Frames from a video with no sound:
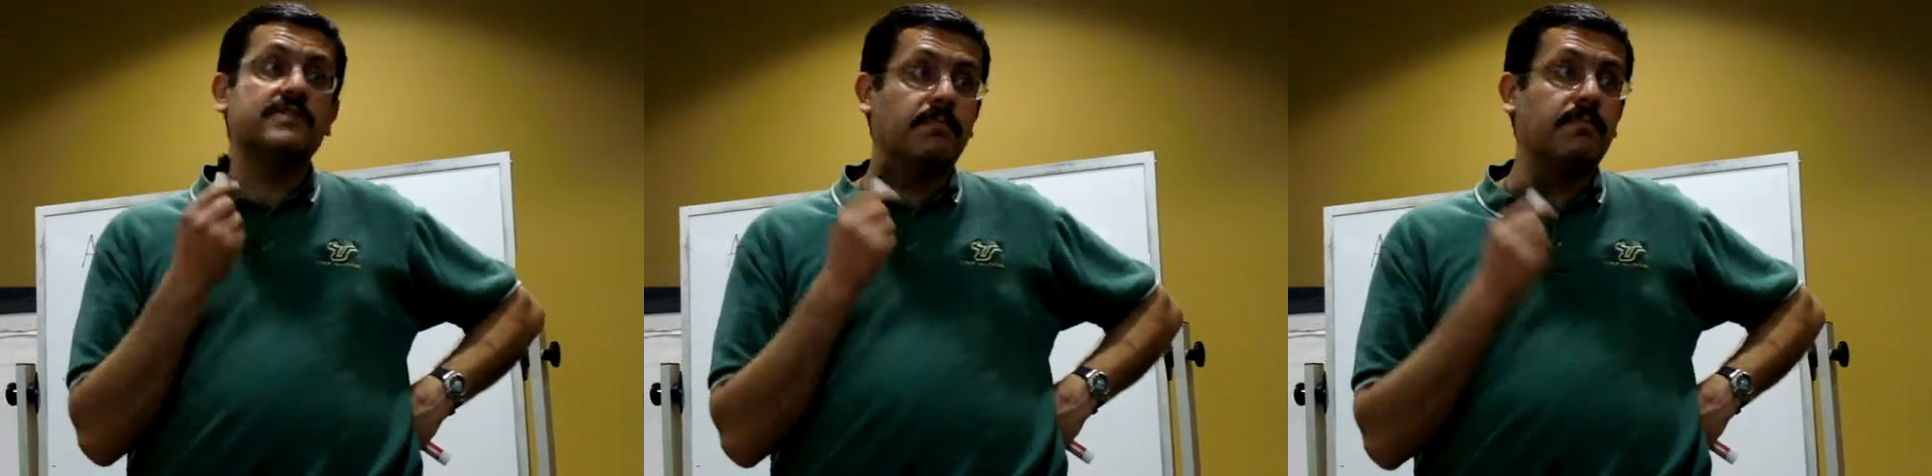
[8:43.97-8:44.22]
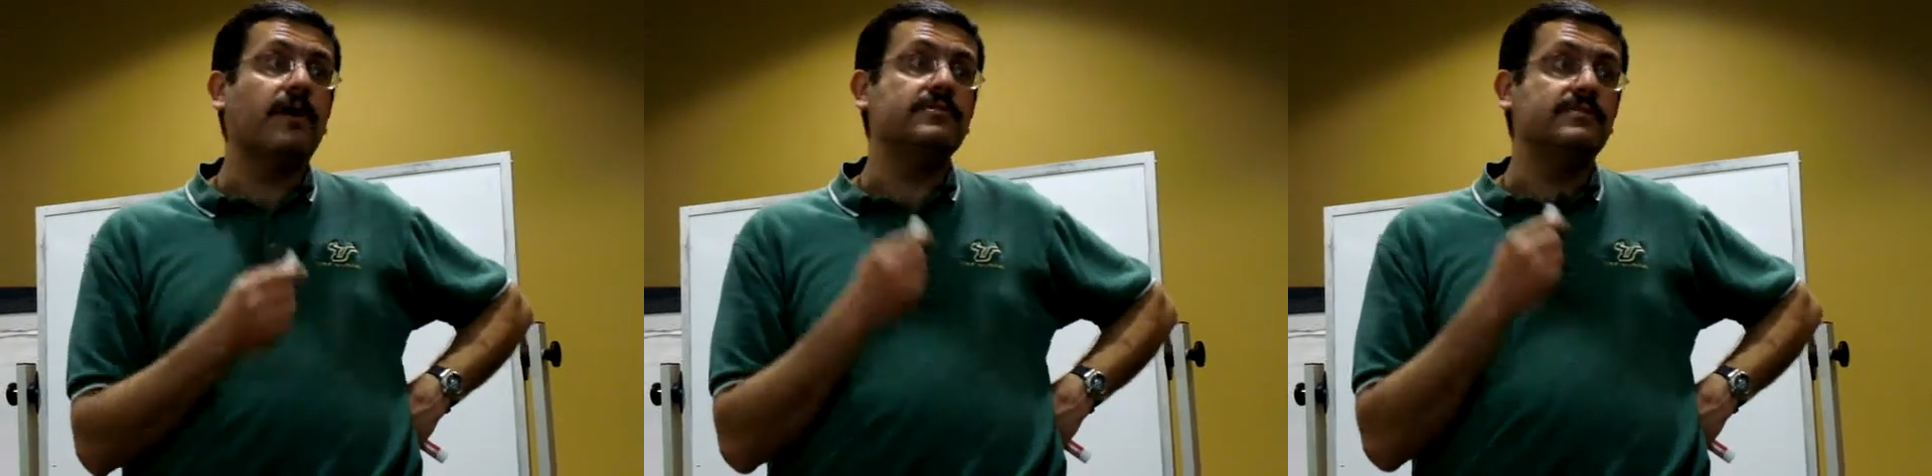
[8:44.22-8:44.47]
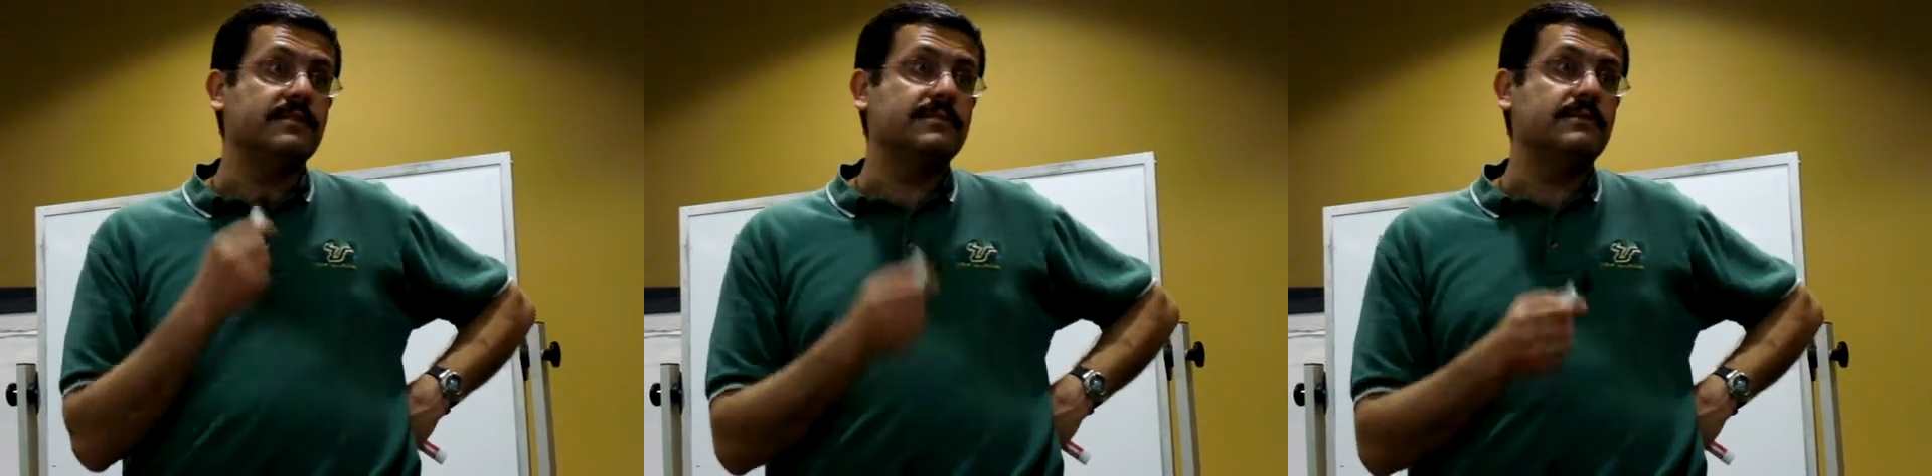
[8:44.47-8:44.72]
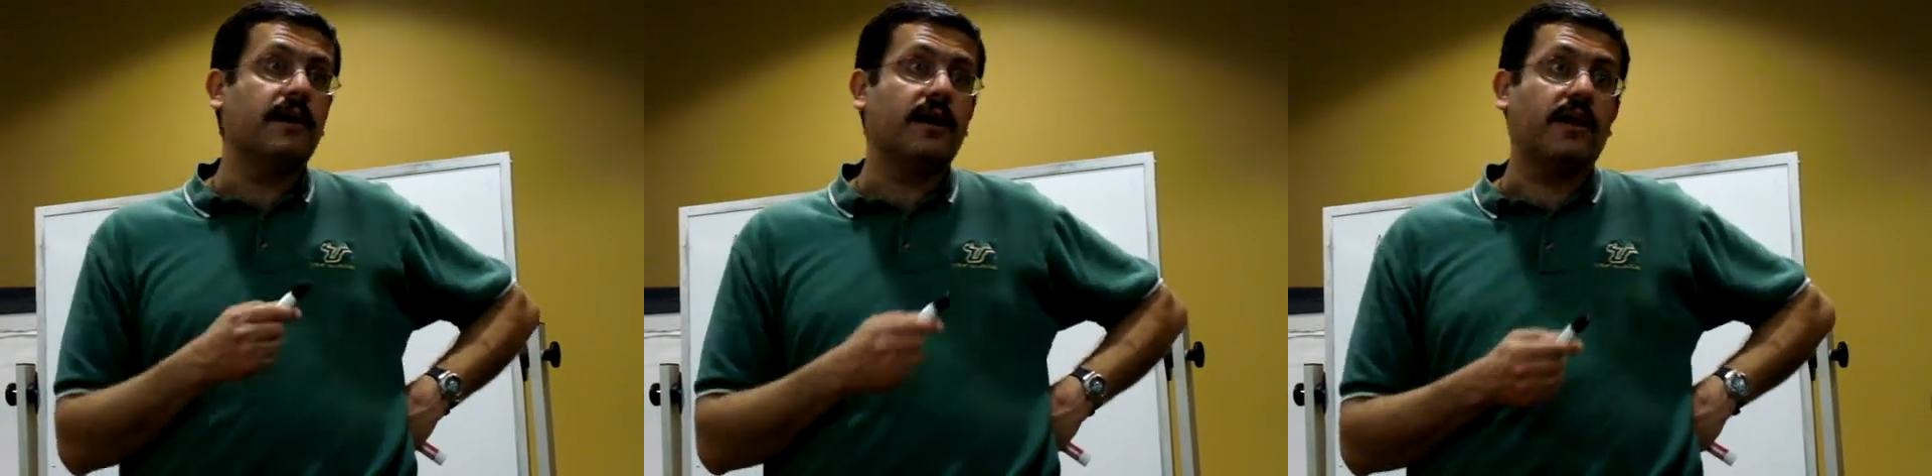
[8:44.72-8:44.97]
about
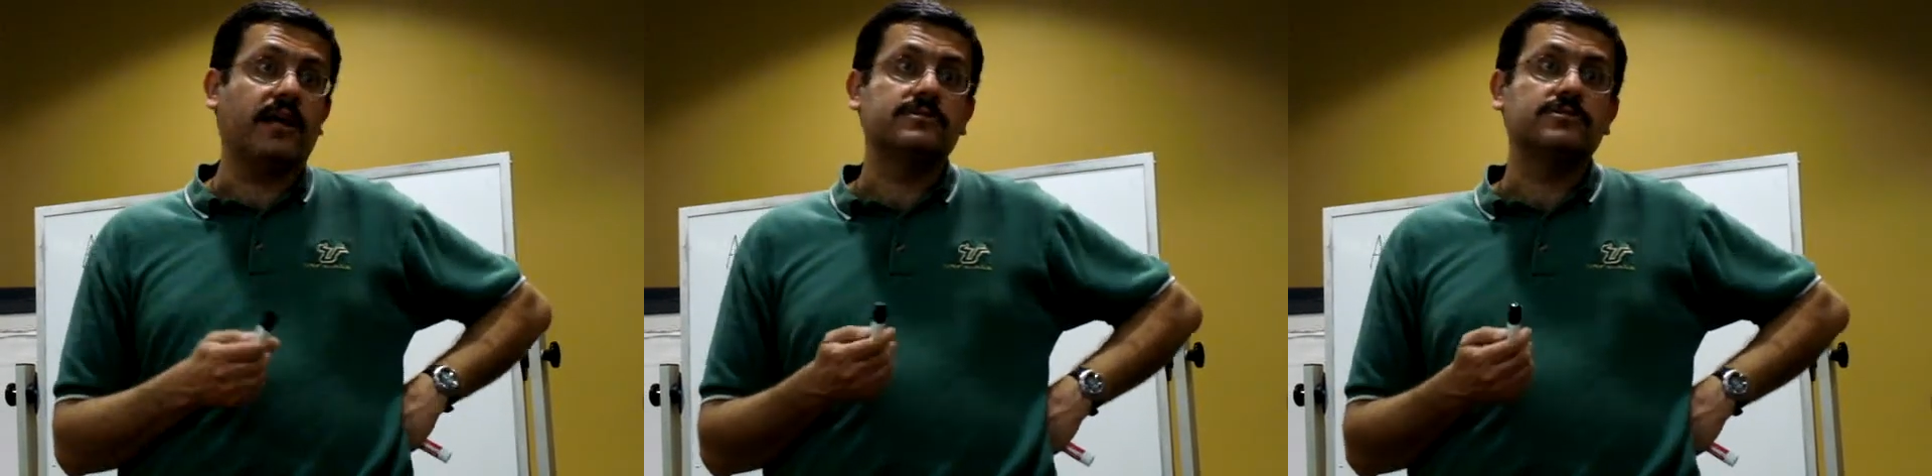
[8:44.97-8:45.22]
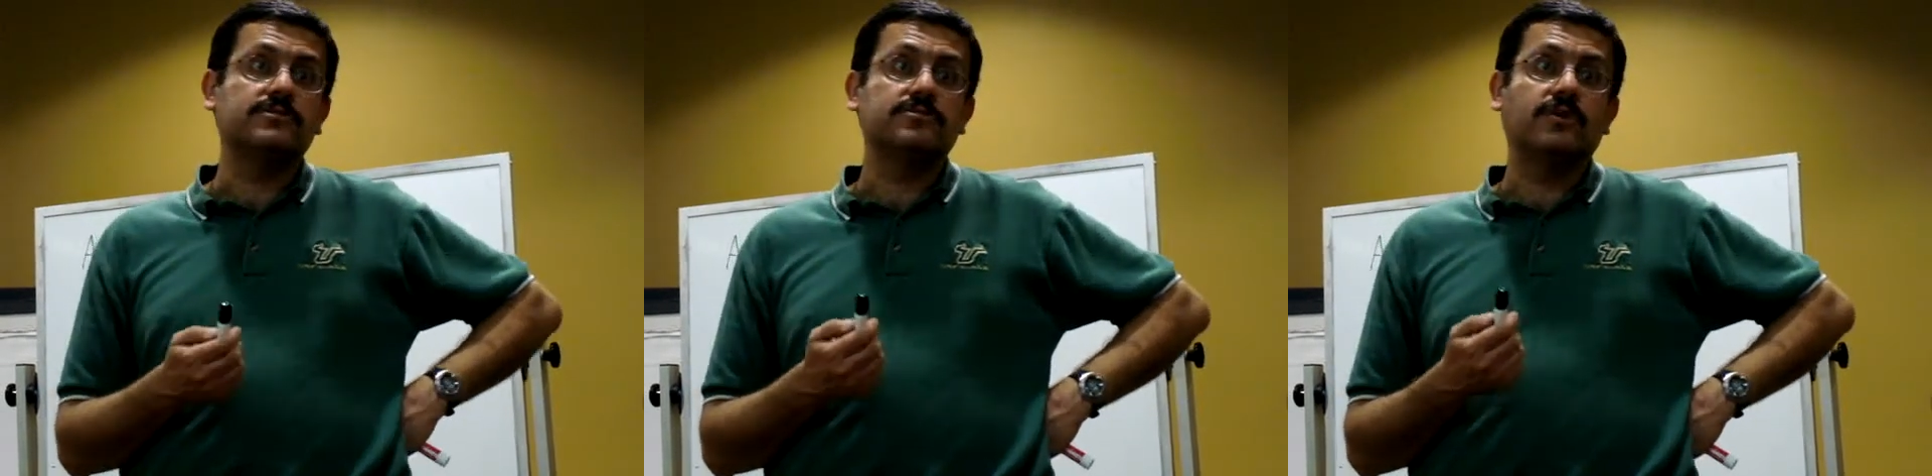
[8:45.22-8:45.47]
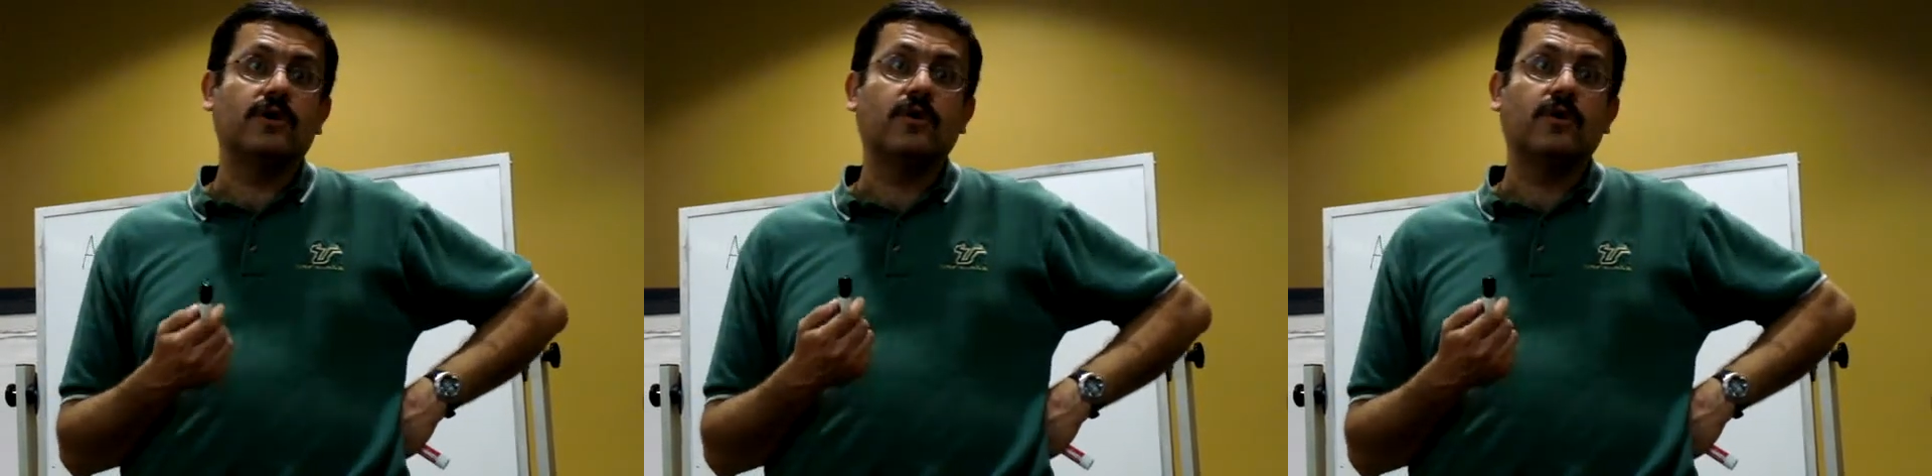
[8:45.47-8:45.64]
antibiotics.